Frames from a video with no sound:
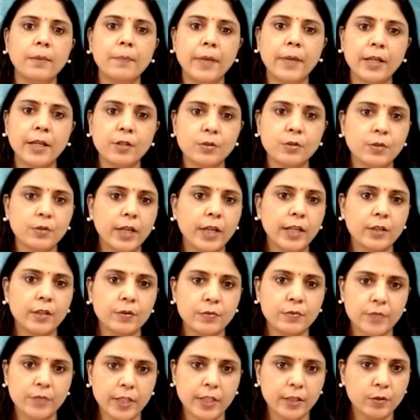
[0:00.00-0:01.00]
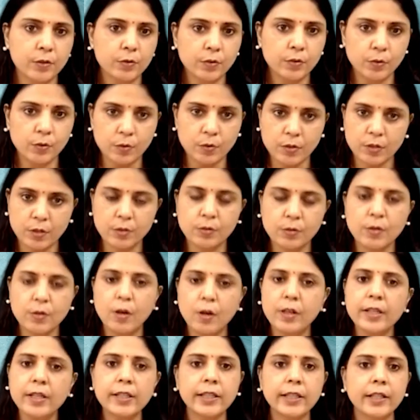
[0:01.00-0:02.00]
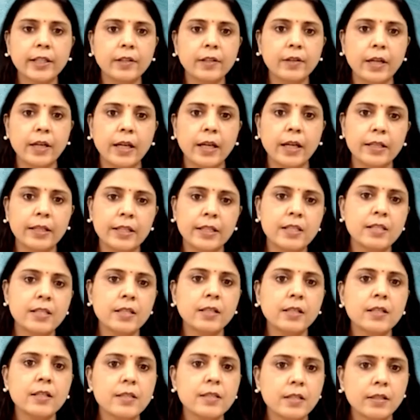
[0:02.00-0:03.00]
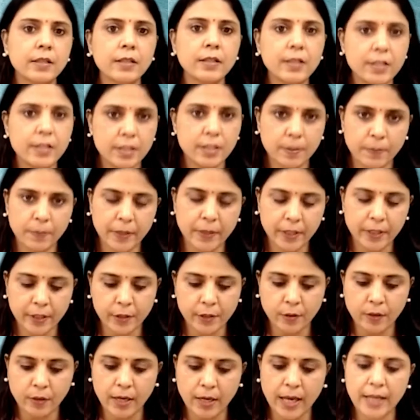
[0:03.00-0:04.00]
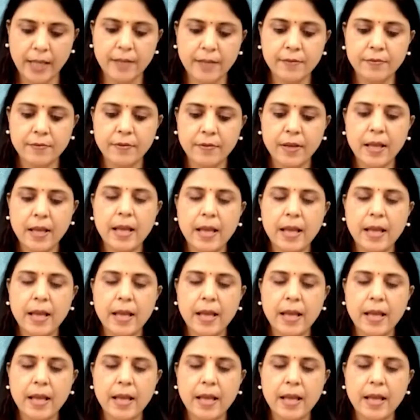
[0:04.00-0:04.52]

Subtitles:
meant to kind of take you closer to God and instill a certain discipline in your life.